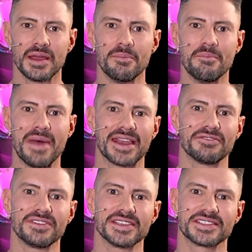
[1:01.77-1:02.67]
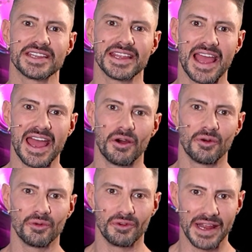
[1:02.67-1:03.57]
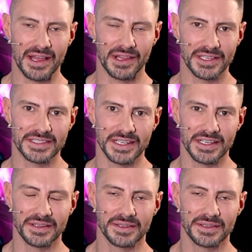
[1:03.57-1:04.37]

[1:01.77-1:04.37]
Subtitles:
Manifesting Our Reality.